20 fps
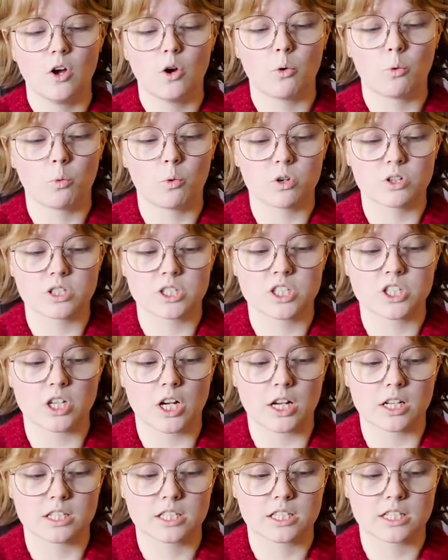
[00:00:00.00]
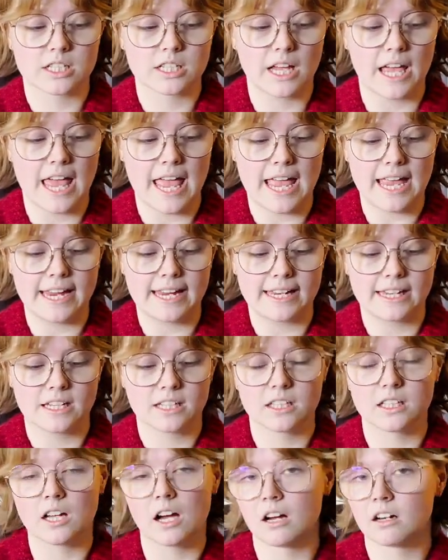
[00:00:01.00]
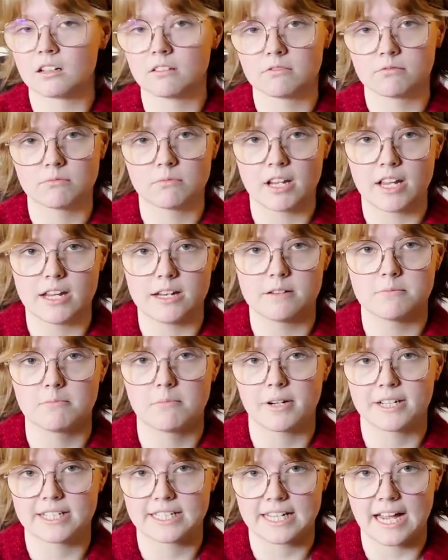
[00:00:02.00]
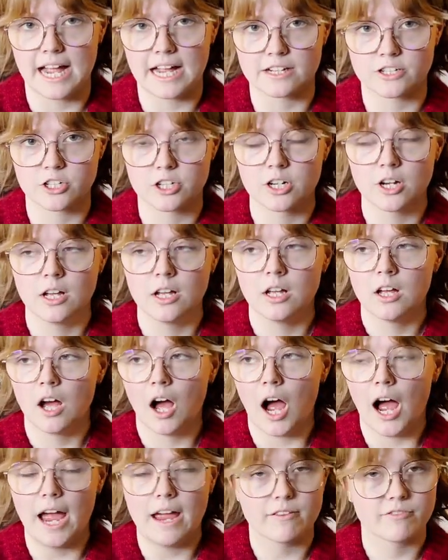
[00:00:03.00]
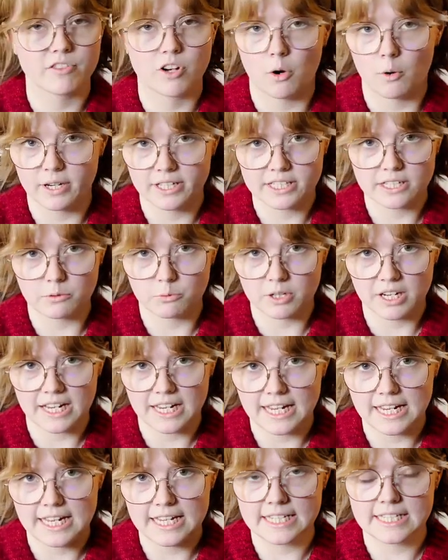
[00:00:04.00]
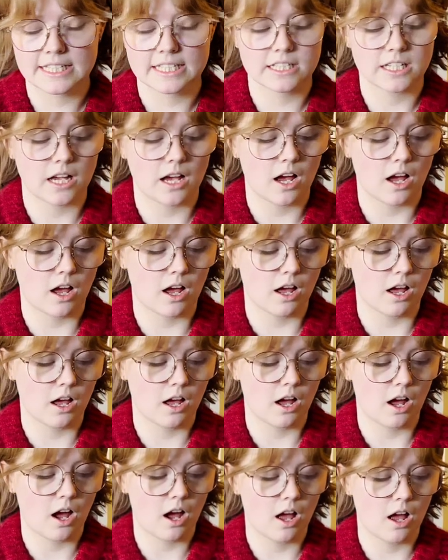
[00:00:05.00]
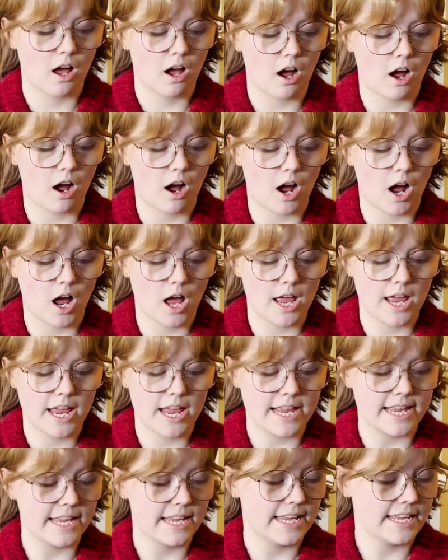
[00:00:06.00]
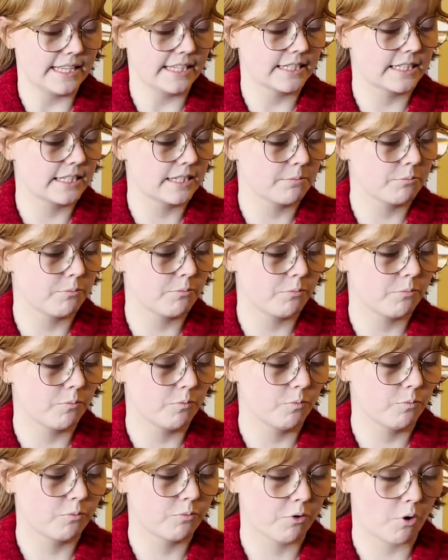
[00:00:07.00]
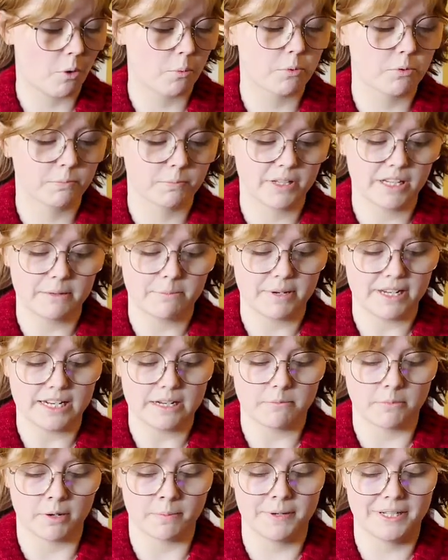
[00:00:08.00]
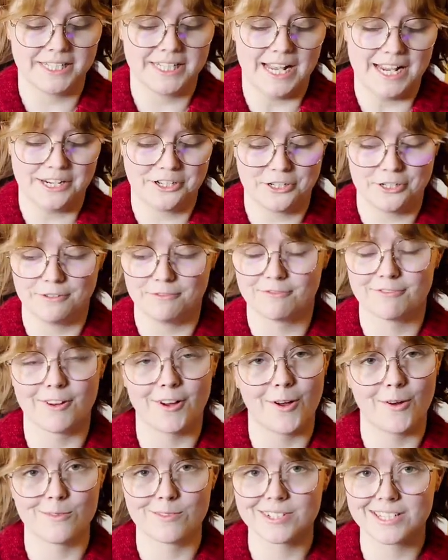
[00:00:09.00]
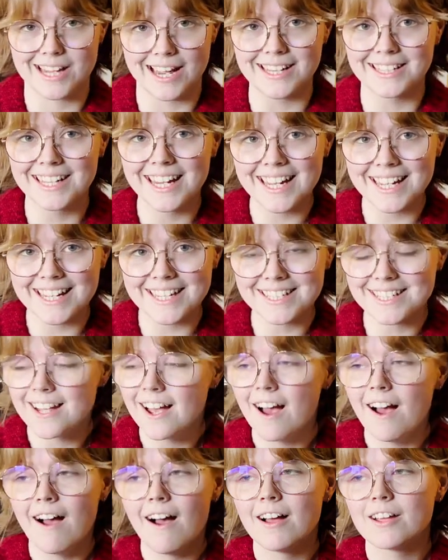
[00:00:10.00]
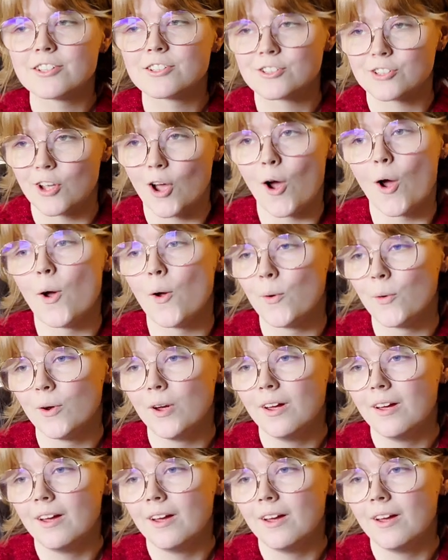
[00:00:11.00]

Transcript: was just a yarn in my stash. I have no idea what it is. It is probably been in my possession for over 10 years, so